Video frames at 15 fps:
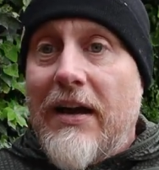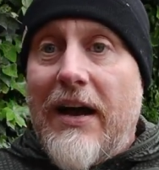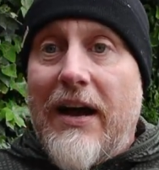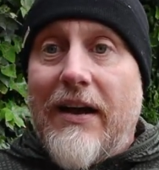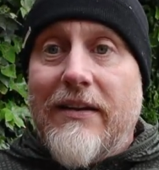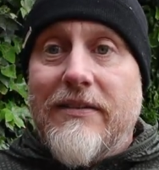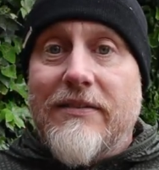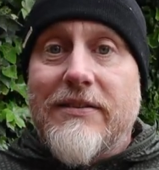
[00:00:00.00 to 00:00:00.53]

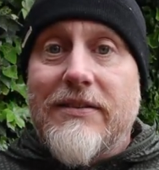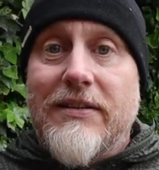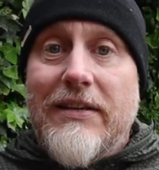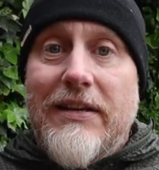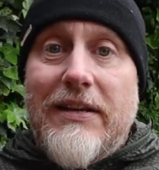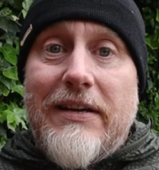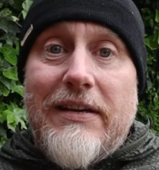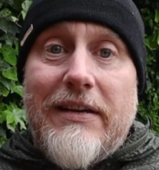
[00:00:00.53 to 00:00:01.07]
and
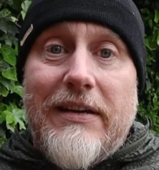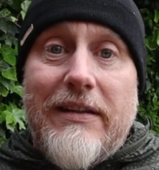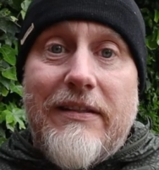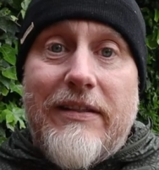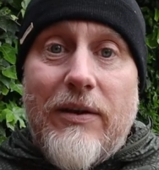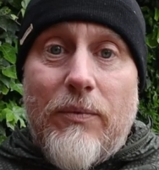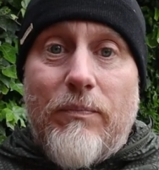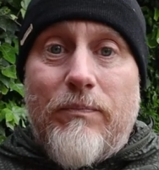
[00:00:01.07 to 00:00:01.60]

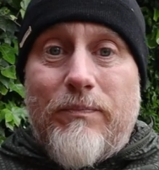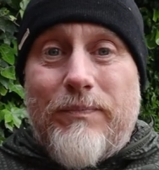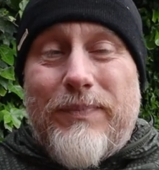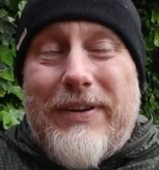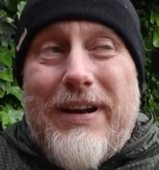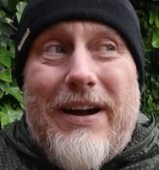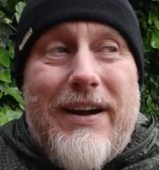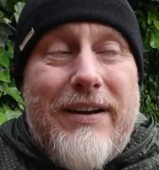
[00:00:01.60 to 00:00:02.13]
they
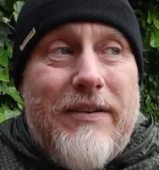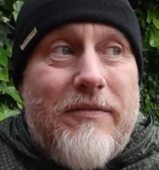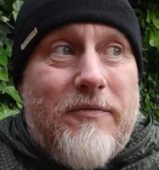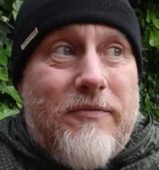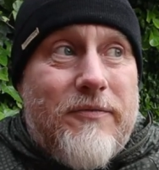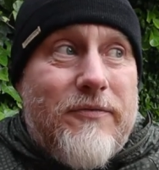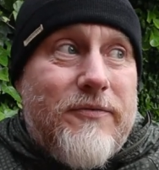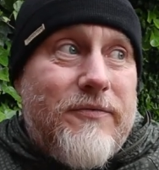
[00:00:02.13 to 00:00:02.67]
kind
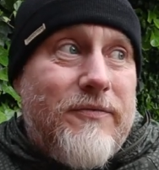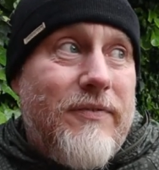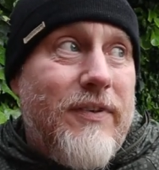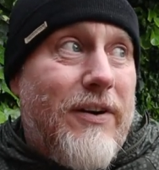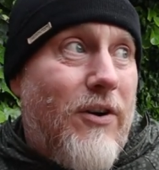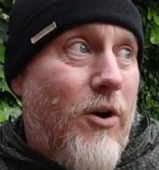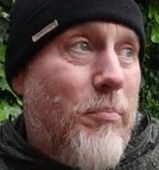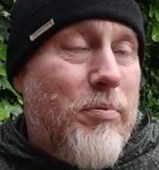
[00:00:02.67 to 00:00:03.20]
of
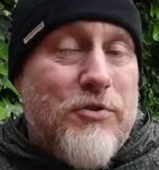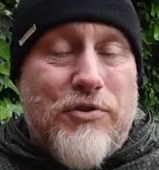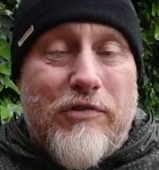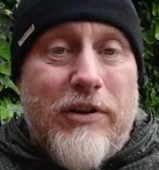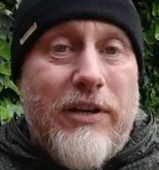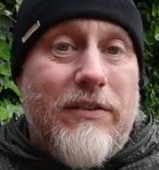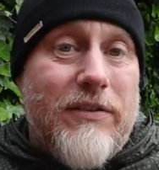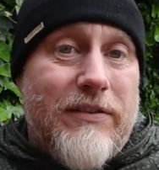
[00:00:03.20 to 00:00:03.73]
are
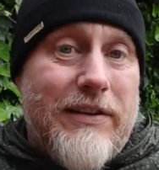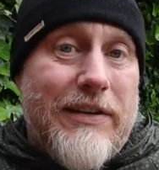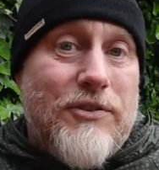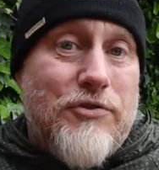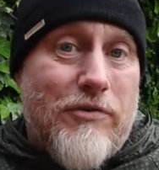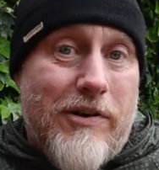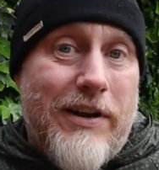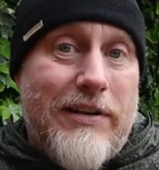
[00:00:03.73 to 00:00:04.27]
portraying that they're
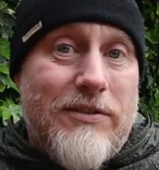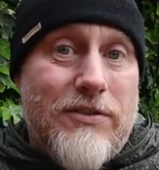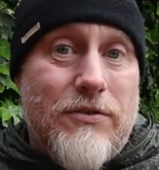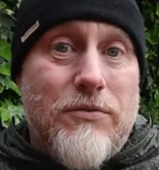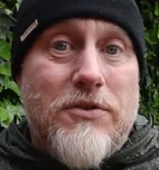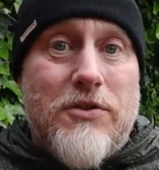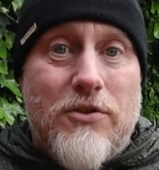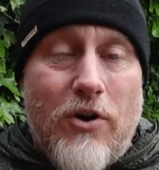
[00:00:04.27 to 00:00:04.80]
trying
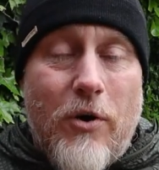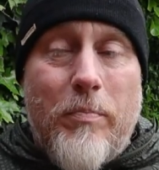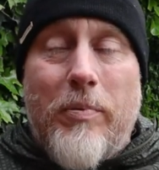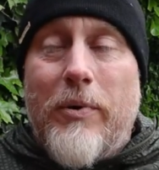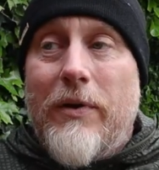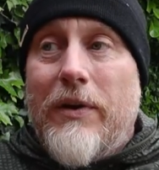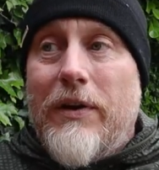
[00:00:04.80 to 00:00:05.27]
to stop